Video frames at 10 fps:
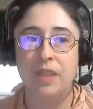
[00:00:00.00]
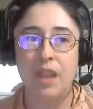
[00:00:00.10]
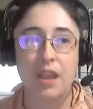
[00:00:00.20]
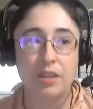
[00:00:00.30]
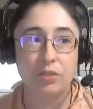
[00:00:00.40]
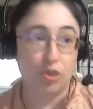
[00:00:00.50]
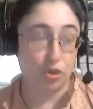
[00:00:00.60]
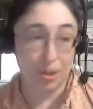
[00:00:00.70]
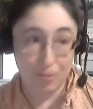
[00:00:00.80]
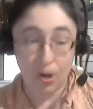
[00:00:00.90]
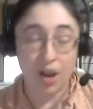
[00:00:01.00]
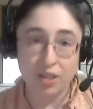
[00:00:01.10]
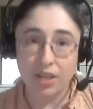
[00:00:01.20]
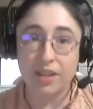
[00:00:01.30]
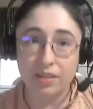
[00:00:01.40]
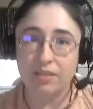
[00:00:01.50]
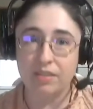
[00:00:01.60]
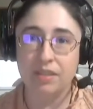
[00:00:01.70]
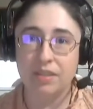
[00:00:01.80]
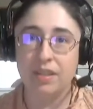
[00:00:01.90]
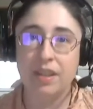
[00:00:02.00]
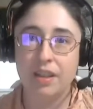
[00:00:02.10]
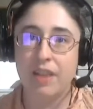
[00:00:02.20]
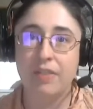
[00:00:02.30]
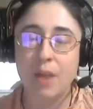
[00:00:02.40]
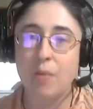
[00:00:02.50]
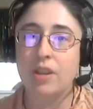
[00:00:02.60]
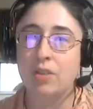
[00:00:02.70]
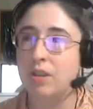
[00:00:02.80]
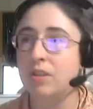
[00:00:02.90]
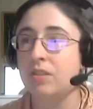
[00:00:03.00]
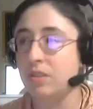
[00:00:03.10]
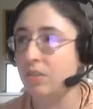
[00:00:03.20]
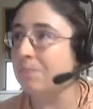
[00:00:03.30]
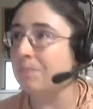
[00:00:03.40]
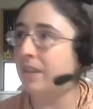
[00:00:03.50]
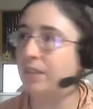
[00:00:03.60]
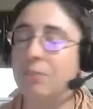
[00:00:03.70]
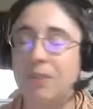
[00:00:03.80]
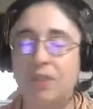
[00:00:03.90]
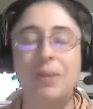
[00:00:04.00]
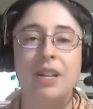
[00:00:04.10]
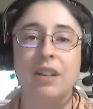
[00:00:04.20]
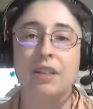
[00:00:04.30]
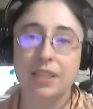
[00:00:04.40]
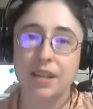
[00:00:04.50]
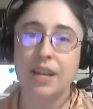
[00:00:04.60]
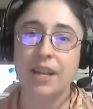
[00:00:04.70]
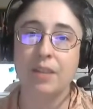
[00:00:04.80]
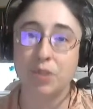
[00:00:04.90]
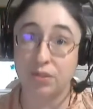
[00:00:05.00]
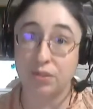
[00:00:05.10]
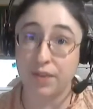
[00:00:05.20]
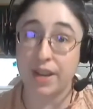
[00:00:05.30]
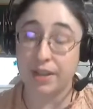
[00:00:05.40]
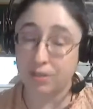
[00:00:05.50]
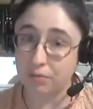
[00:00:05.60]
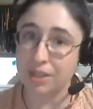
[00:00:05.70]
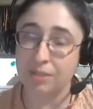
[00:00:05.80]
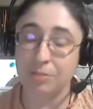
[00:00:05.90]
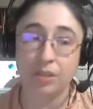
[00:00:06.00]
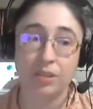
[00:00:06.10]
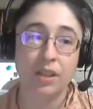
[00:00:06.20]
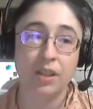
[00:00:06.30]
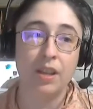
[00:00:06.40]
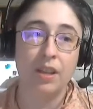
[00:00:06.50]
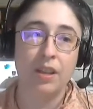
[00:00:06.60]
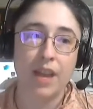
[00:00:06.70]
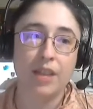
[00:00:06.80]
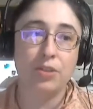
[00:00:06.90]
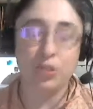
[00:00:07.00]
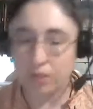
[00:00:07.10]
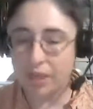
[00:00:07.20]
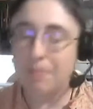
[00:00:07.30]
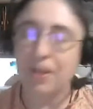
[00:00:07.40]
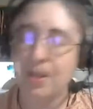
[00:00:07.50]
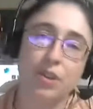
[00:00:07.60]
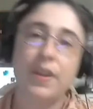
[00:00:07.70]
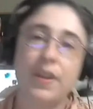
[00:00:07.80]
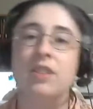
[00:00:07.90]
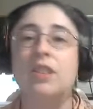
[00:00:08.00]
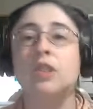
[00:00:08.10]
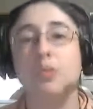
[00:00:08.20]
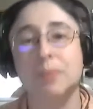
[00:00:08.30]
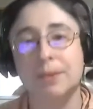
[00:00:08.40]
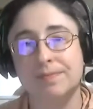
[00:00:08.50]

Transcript: and stream your content. And that way you can still make a bit of money on the side, which is fine. It's reasonable. And you're still keeping all your fans in the loop.